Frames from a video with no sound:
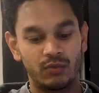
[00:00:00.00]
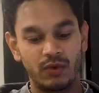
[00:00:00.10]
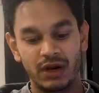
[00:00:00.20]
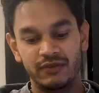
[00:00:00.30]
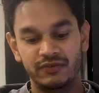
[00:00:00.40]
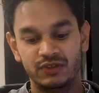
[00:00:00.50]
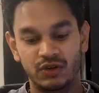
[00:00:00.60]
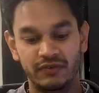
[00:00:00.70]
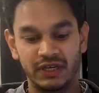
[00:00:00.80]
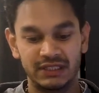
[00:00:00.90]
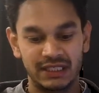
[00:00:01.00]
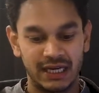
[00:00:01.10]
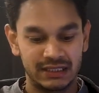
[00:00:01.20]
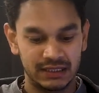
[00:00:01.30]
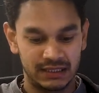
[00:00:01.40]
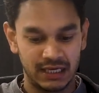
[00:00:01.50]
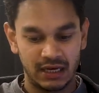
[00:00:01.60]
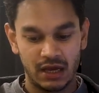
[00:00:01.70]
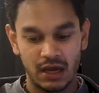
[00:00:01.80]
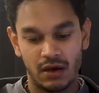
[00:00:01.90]
what i've sort of hinted at is
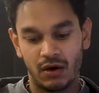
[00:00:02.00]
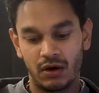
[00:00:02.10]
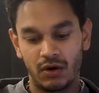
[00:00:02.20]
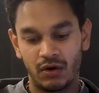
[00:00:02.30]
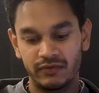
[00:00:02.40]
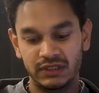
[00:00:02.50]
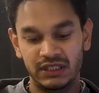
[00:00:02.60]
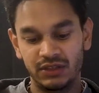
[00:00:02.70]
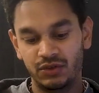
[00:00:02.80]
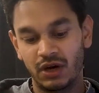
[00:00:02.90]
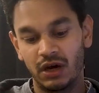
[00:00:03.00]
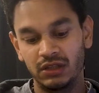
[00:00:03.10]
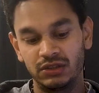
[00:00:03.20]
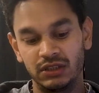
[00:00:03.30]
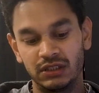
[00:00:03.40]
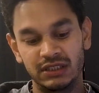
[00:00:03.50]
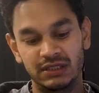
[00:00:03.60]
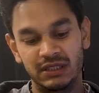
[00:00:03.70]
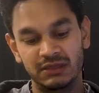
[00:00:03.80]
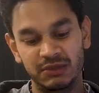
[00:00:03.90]
that obviously you can't
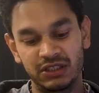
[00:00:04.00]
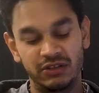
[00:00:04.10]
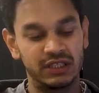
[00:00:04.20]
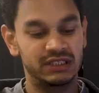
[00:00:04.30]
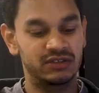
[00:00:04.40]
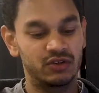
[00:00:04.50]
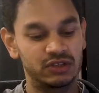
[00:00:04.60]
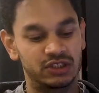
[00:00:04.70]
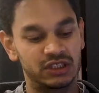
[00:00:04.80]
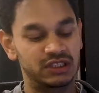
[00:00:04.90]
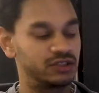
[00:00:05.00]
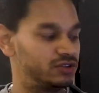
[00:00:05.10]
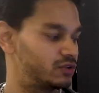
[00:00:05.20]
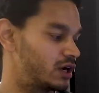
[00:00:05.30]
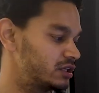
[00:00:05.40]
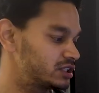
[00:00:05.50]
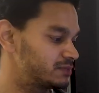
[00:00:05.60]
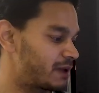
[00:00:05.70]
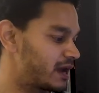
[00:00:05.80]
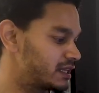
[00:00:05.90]
this this material is not just you can't
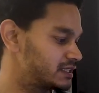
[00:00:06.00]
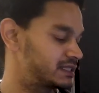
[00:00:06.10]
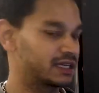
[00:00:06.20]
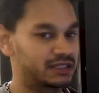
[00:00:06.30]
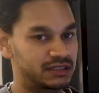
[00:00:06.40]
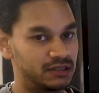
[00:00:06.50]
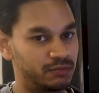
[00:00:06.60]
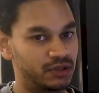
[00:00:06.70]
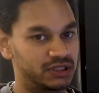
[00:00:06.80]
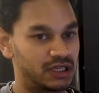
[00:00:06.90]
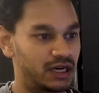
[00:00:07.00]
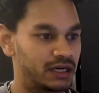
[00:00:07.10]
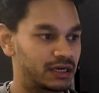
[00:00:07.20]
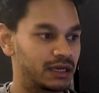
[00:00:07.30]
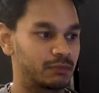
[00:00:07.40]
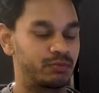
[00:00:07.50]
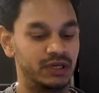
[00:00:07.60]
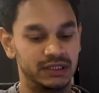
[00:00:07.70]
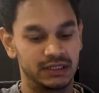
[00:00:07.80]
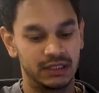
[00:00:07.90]
just buy this stick it in the printer and click
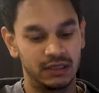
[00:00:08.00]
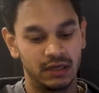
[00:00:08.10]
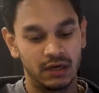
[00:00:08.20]
print